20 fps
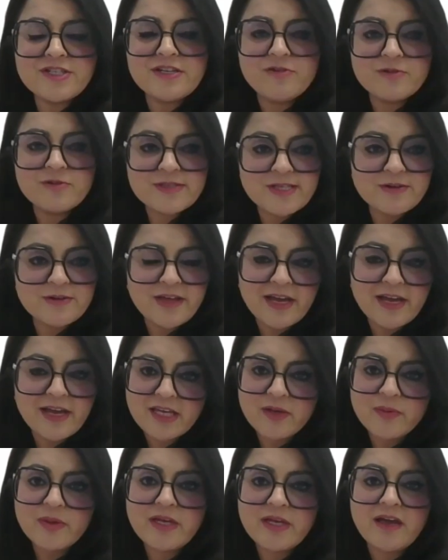And also
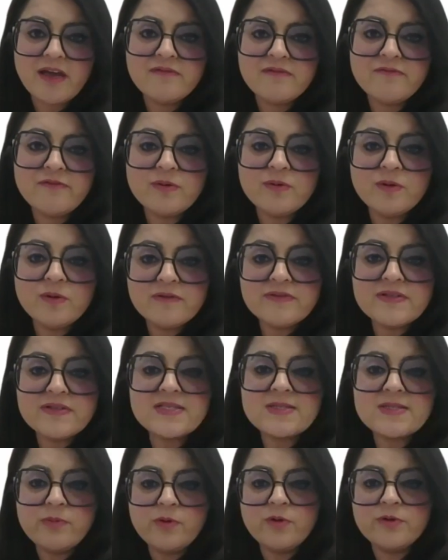thank you again for all of the
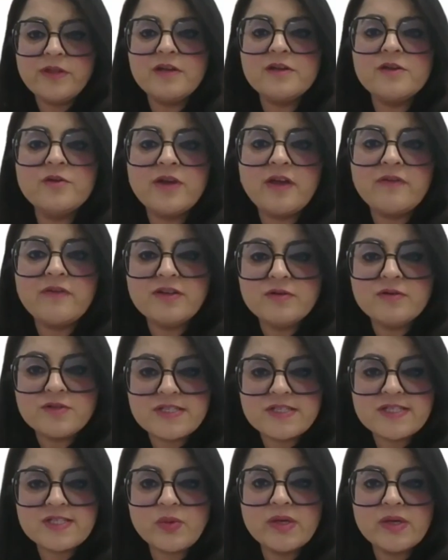support that you're giving, not
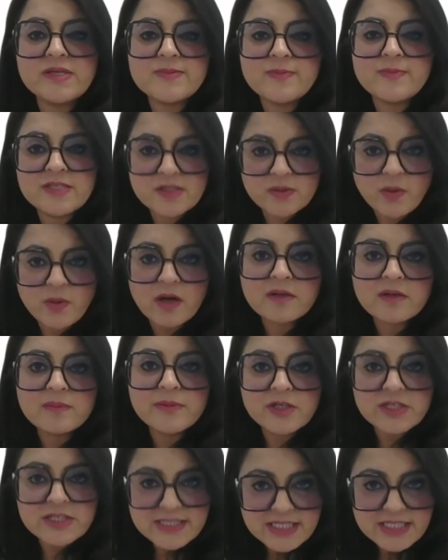just to us, but to our
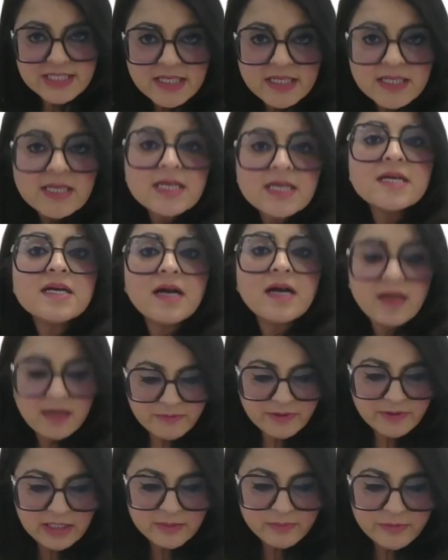community. I
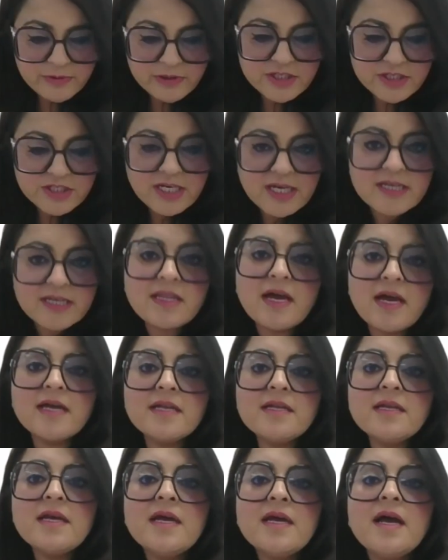really appreciate
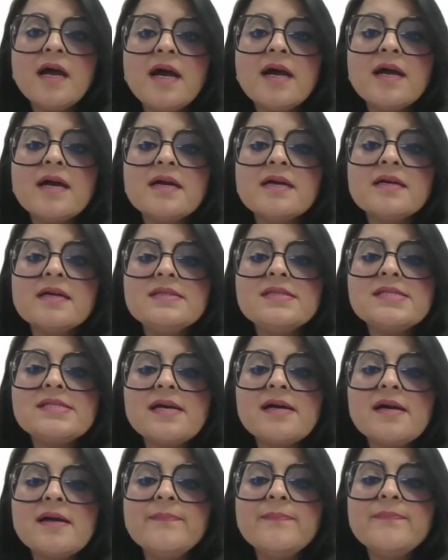that. And
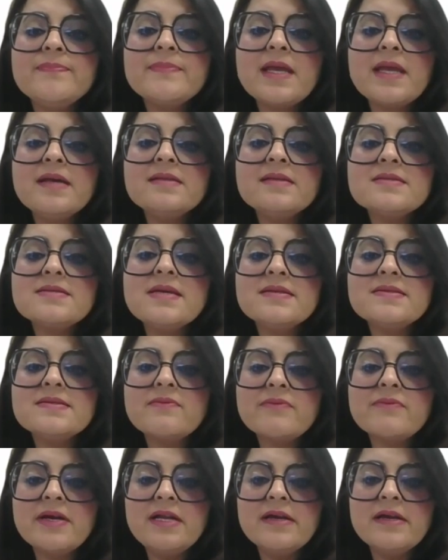
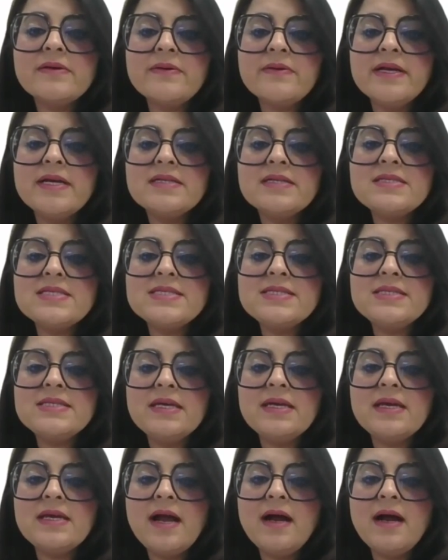it's really great to
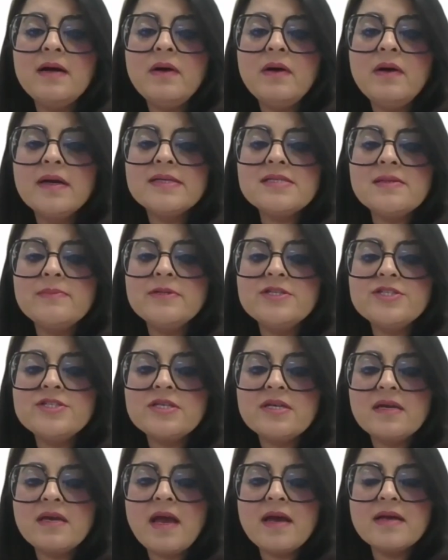see how
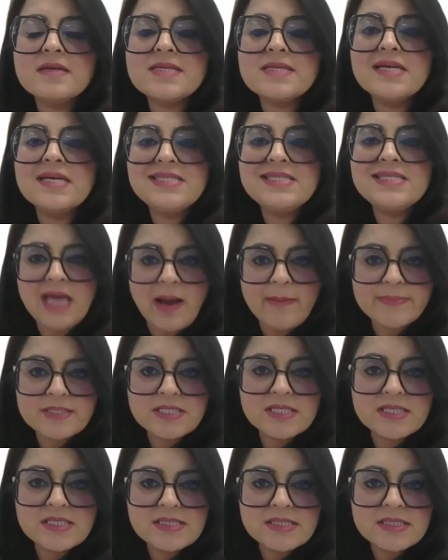IWG has
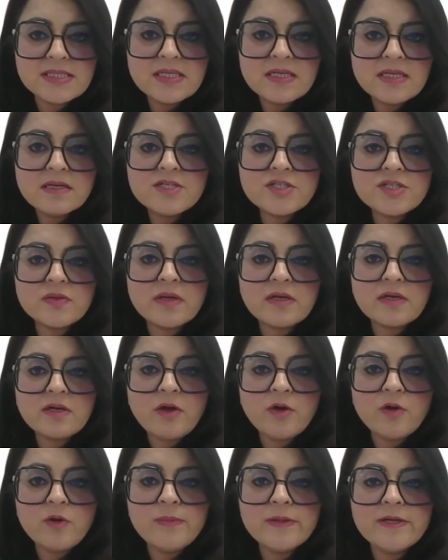adapted during
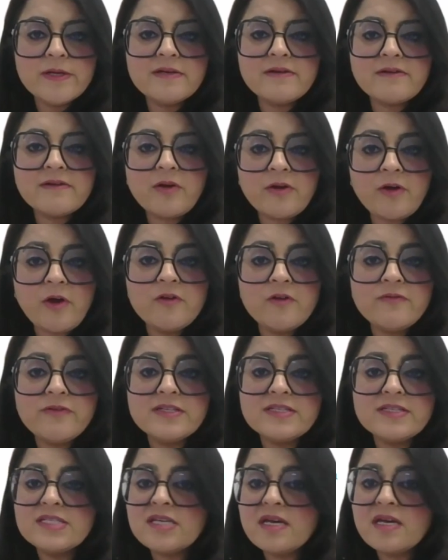
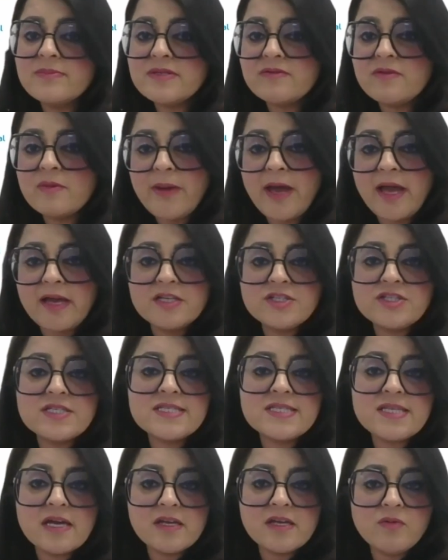COVID in terms of the
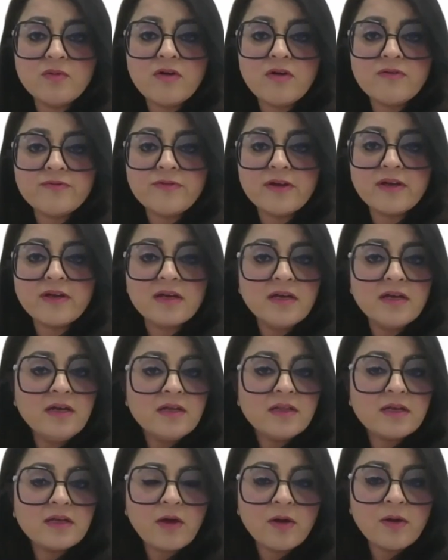packages that you offer,
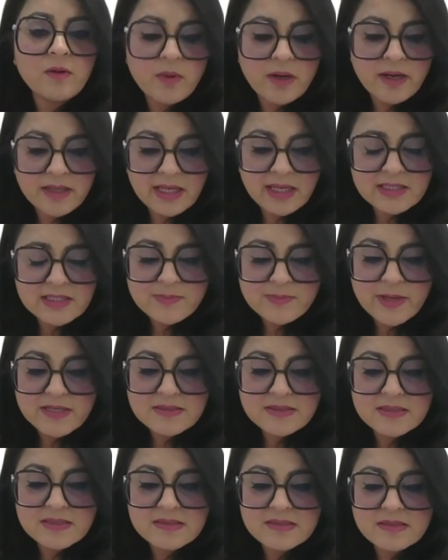the co-working
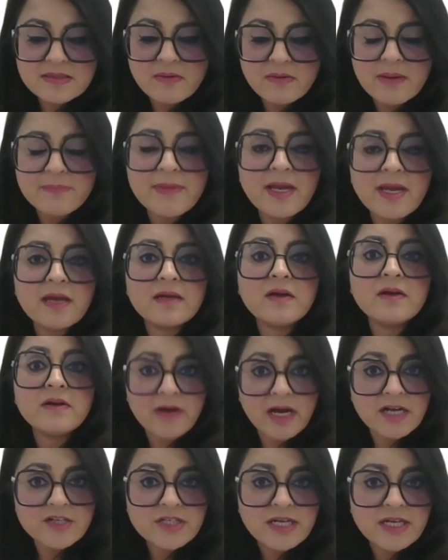spaces. So may I
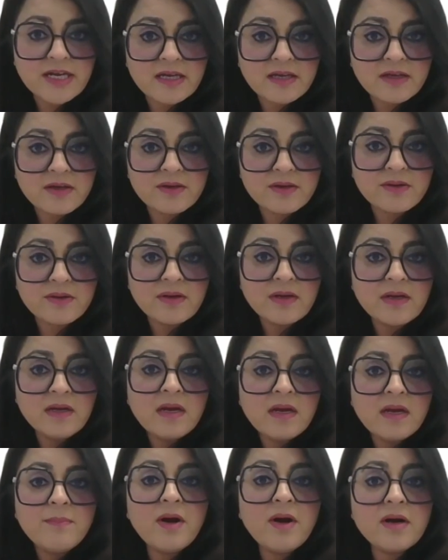congratulate you,
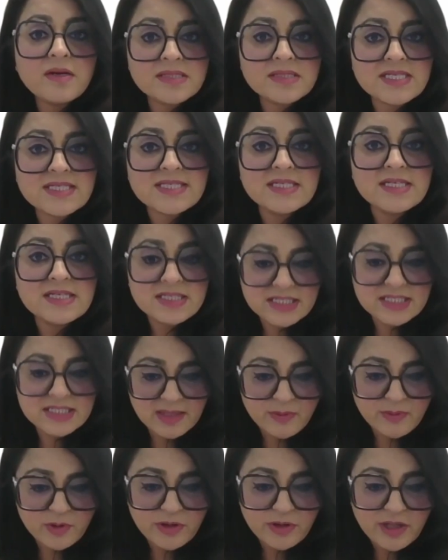Mark Dixon, and the
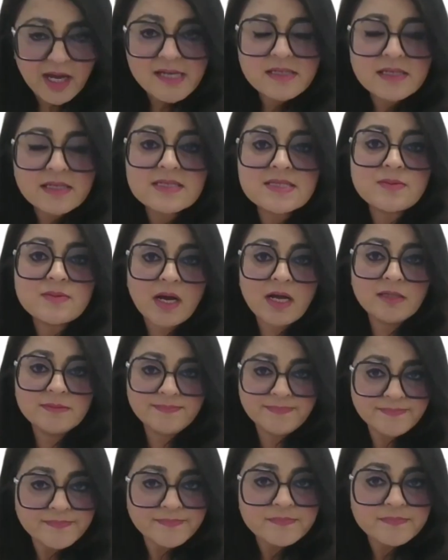team on that as
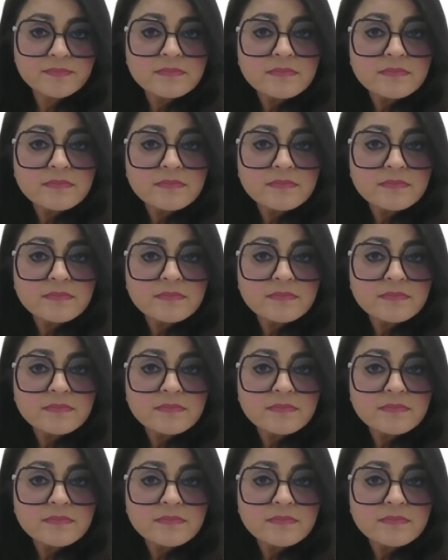well.